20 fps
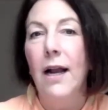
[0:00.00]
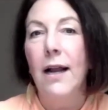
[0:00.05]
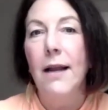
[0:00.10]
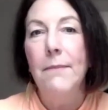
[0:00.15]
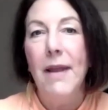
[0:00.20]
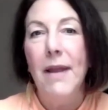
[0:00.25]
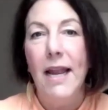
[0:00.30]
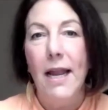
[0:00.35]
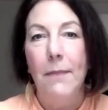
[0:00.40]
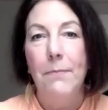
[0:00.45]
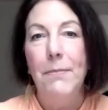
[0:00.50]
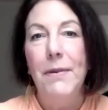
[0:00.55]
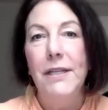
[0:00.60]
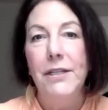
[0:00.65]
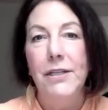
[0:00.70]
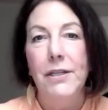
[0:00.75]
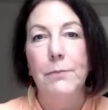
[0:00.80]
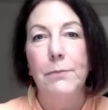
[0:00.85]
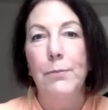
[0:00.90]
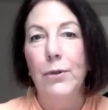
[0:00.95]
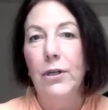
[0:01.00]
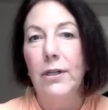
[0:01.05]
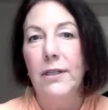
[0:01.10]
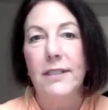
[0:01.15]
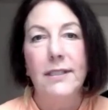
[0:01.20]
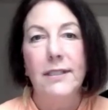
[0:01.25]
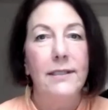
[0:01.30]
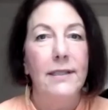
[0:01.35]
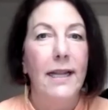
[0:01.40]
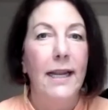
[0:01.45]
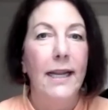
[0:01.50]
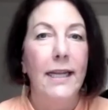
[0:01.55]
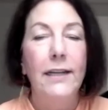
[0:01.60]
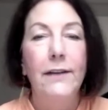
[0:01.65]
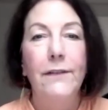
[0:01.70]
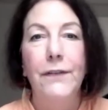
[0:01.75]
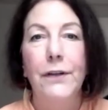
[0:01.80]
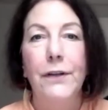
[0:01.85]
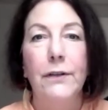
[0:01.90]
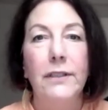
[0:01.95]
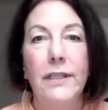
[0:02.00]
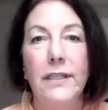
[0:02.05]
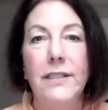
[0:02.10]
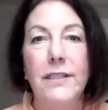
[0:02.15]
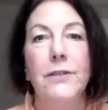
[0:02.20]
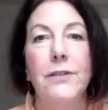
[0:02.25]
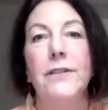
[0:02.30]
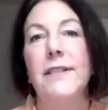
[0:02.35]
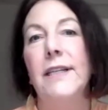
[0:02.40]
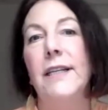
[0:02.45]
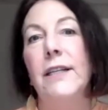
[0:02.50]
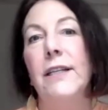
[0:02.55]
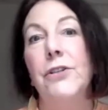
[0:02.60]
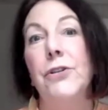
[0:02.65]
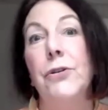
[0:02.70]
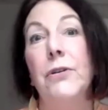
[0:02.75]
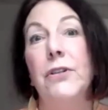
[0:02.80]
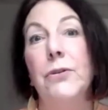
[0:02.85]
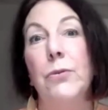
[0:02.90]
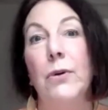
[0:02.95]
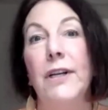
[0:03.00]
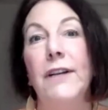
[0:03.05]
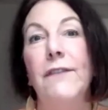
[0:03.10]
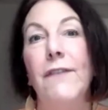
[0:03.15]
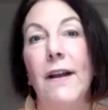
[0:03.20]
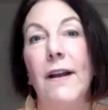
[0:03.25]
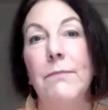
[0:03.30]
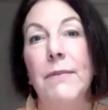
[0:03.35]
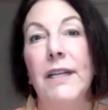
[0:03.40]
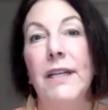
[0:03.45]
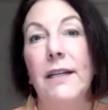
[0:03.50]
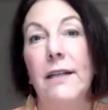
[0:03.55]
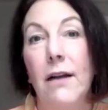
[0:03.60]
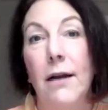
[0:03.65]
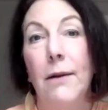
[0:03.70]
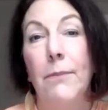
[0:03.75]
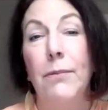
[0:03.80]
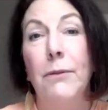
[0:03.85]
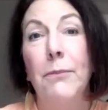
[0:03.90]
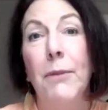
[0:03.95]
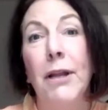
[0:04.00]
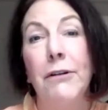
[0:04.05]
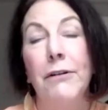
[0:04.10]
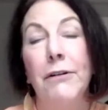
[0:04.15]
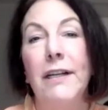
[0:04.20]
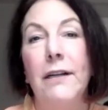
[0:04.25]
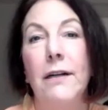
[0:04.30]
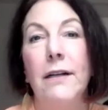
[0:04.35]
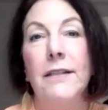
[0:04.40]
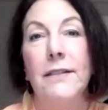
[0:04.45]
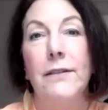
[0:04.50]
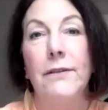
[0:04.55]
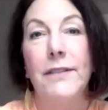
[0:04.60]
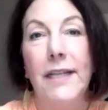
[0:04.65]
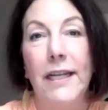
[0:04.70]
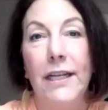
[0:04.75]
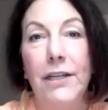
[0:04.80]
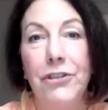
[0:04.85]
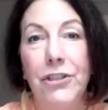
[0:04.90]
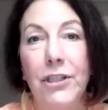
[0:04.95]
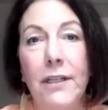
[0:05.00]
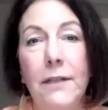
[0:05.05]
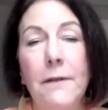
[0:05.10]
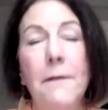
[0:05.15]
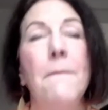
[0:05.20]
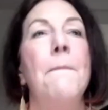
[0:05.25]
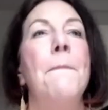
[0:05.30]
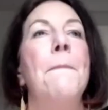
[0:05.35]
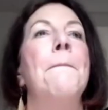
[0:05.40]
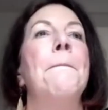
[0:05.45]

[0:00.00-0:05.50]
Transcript: I'm happy to book any of your listeners into a 25-minute complimentary consultation.